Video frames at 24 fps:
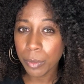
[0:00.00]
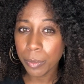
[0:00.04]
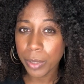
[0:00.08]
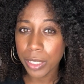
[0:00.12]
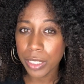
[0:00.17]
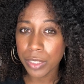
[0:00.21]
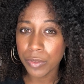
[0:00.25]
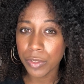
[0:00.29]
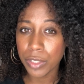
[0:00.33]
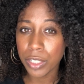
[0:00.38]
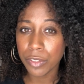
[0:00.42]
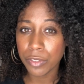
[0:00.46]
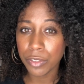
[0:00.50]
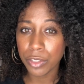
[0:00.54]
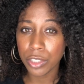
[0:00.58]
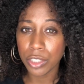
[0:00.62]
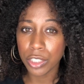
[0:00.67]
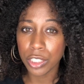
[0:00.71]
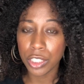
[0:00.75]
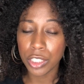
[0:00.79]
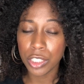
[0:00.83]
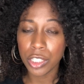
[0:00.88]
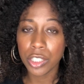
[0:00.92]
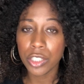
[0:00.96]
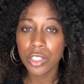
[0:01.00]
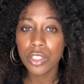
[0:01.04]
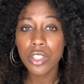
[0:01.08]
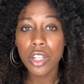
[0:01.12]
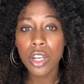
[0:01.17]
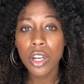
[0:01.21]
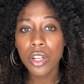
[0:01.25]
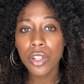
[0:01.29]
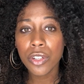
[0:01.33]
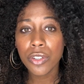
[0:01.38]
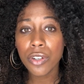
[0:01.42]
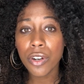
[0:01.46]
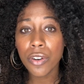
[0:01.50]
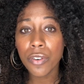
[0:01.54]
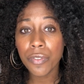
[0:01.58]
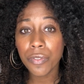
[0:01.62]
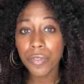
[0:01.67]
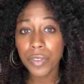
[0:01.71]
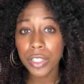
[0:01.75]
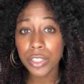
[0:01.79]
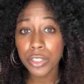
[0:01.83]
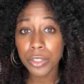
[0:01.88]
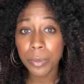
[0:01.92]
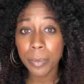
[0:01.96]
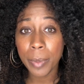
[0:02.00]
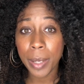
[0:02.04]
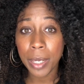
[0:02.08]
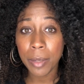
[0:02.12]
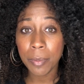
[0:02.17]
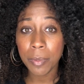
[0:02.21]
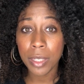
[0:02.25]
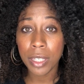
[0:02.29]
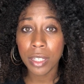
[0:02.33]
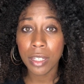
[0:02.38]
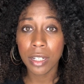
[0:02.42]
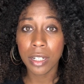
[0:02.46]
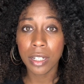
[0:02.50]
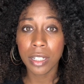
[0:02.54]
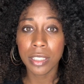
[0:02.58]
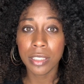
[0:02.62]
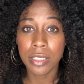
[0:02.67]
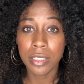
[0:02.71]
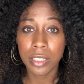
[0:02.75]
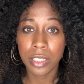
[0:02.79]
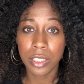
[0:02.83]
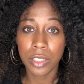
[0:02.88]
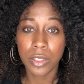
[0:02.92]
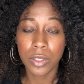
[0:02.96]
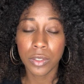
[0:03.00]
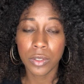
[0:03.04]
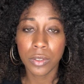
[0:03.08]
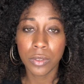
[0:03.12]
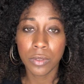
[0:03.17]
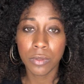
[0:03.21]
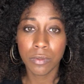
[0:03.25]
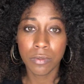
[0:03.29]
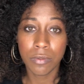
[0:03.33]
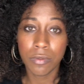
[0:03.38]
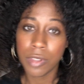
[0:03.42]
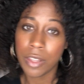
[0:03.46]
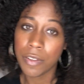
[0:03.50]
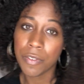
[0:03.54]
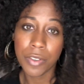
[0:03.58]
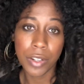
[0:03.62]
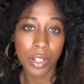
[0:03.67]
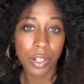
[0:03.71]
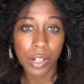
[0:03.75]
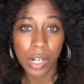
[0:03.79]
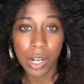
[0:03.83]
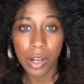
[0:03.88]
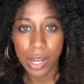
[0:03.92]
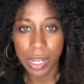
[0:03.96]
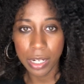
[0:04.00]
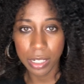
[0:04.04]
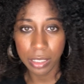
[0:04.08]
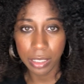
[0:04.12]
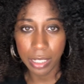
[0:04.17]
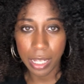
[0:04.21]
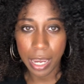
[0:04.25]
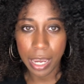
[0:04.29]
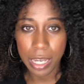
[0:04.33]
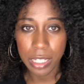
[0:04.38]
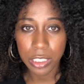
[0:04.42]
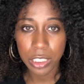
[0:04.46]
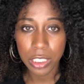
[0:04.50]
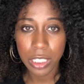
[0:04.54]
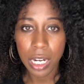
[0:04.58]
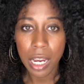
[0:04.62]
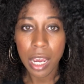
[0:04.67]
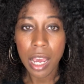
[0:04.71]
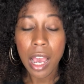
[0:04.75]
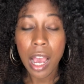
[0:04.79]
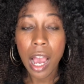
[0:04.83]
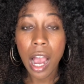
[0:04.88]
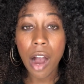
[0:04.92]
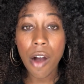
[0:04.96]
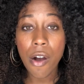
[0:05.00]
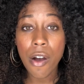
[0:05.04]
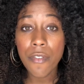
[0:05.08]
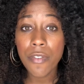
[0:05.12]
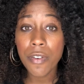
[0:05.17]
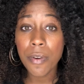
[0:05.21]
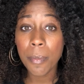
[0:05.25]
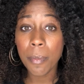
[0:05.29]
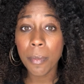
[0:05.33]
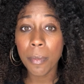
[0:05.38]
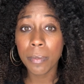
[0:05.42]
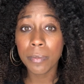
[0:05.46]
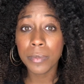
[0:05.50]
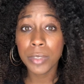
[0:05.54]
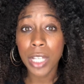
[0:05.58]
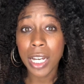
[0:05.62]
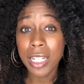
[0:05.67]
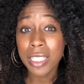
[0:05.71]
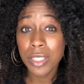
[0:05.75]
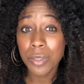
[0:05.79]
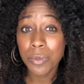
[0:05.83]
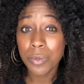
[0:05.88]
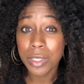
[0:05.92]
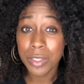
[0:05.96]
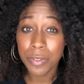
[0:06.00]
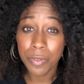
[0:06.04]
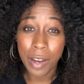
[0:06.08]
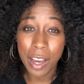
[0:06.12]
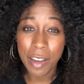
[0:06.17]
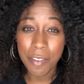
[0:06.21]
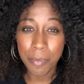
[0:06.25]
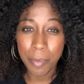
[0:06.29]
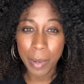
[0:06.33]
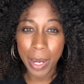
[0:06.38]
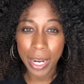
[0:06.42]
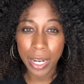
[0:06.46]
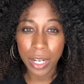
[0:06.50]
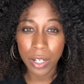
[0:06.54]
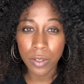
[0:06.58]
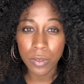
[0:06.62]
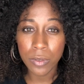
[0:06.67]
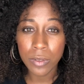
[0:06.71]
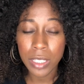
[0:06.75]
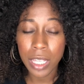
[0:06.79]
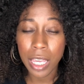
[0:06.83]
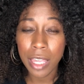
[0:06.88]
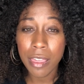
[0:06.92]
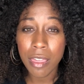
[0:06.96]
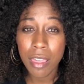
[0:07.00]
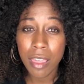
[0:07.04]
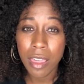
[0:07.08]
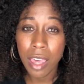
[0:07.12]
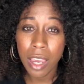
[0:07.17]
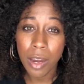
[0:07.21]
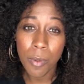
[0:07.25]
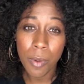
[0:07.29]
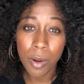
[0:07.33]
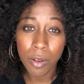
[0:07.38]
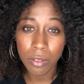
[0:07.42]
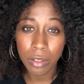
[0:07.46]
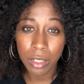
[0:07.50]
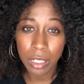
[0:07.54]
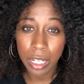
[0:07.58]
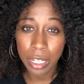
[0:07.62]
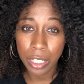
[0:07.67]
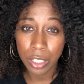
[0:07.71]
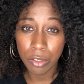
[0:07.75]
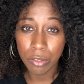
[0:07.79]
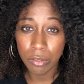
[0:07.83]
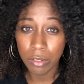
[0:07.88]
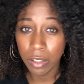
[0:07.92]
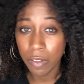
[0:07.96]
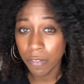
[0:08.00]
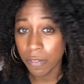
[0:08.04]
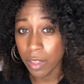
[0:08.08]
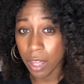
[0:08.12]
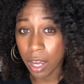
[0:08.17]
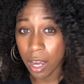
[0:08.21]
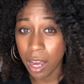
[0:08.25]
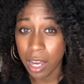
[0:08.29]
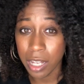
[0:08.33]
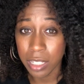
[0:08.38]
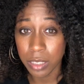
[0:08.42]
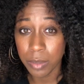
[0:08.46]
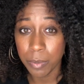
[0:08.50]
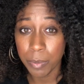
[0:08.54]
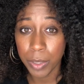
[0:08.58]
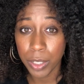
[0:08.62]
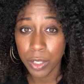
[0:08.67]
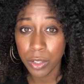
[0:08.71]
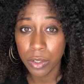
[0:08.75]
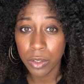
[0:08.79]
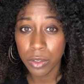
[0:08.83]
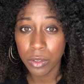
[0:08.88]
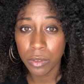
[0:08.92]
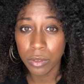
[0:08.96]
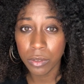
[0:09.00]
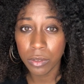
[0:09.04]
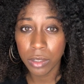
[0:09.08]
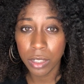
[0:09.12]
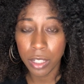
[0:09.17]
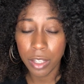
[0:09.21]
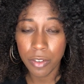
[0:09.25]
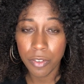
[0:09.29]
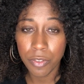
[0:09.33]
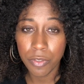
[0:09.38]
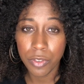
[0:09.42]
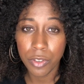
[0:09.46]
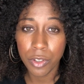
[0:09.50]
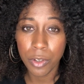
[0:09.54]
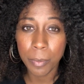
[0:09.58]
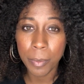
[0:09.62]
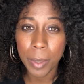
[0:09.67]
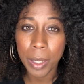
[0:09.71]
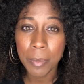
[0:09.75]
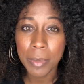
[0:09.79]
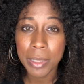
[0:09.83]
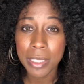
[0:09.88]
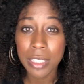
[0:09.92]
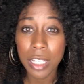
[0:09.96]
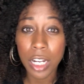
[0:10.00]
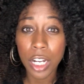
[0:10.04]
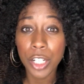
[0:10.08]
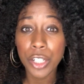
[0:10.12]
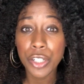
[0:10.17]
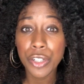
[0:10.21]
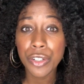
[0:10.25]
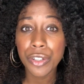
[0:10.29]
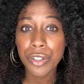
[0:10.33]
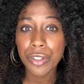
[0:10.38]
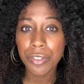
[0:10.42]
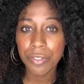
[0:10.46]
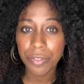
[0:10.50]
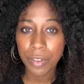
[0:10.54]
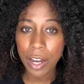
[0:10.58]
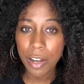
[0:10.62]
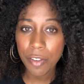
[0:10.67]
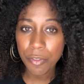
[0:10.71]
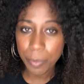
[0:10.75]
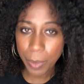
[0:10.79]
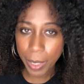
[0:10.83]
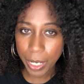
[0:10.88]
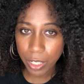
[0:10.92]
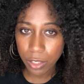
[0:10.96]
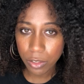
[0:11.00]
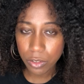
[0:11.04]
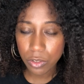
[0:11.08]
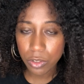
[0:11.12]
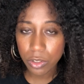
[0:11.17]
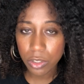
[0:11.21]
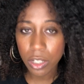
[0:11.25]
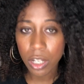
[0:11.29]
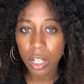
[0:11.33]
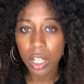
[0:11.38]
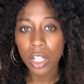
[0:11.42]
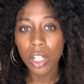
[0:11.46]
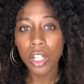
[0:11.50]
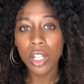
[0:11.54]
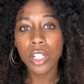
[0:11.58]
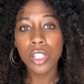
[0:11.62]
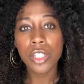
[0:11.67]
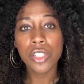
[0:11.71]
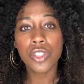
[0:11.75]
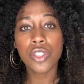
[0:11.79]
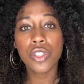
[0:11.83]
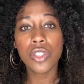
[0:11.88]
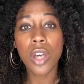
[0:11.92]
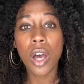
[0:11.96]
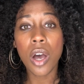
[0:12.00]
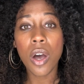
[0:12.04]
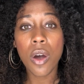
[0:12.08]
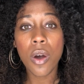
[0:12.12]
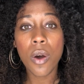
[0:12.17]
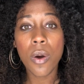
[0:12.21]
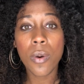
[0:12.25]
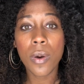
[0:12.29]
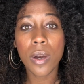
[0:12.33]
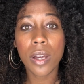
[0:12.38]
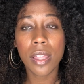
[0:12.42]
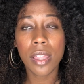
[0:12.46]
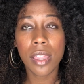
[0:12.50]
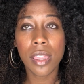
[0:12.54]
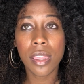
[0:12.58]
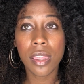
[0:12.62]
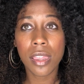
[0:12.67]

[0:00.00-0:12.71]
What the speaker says: breastfeed if you're gonna nurse. You don't feed your baby until they figure out how to latch. However, Jackson was 5 pounds, and they won't let you leave the hospital if your baby's under 5 pounds. So,